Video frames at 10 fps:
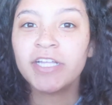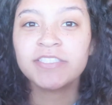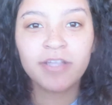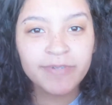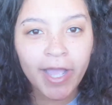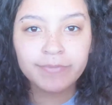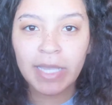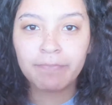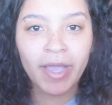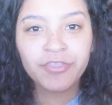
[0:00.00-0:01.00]
Sometimes
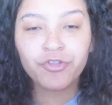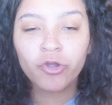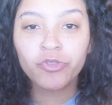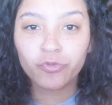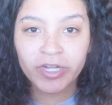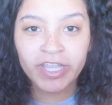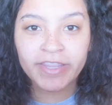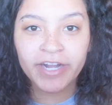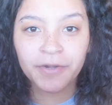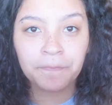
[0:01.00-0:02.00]
I might throw 3 in
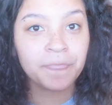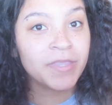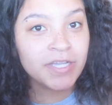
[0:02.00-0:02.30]
there,